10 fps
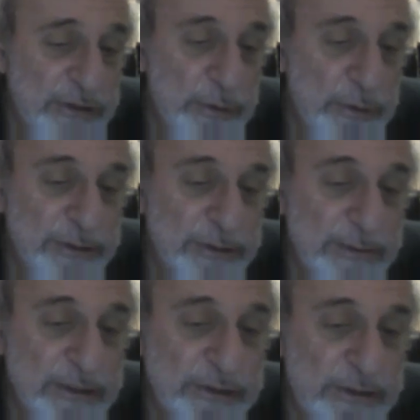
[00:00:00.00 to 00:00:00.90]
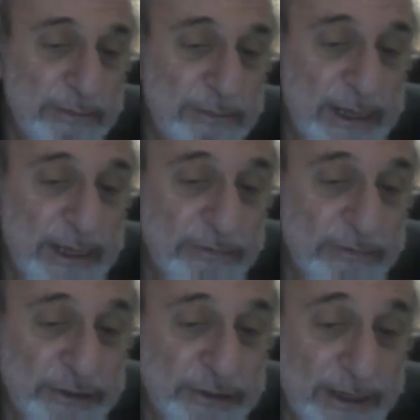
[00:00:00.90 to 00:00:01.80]
would want to make money out of a
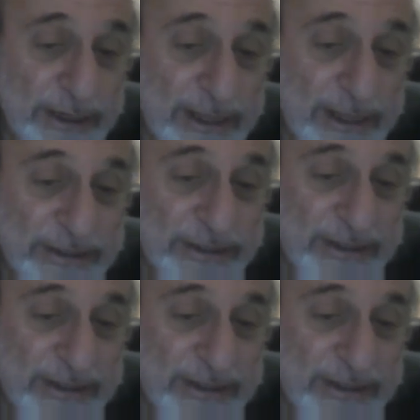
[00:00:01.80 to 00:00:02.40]
song like that?"